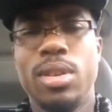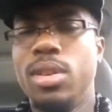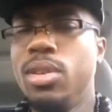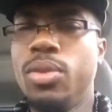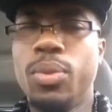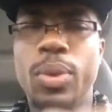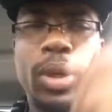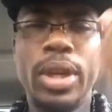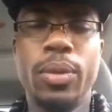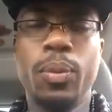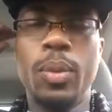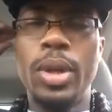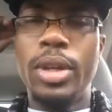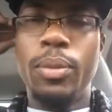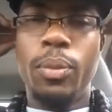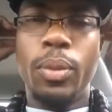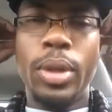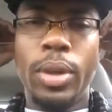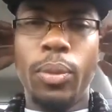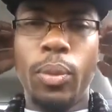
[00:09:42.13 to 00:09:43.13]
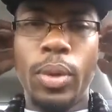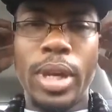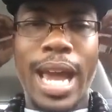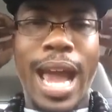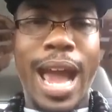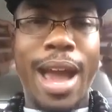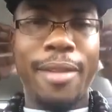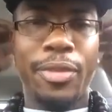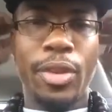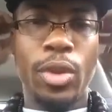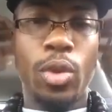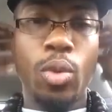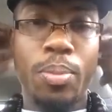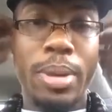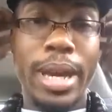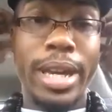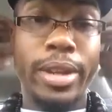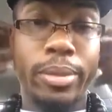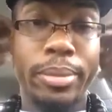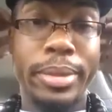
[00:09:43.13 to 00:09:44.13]
We have to do
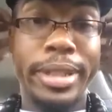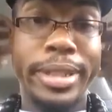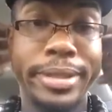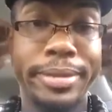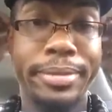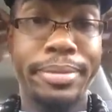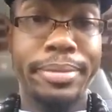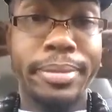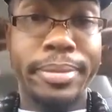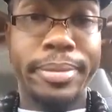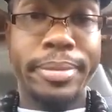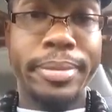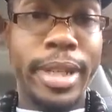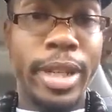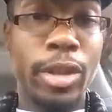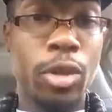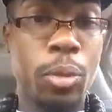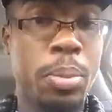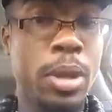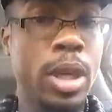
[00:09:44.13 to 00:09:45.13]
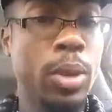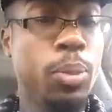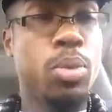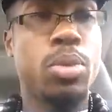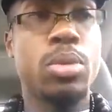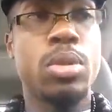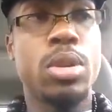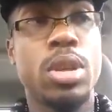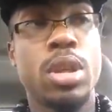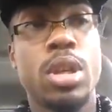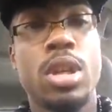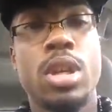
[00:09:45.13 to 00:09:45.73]
better, man, as a people.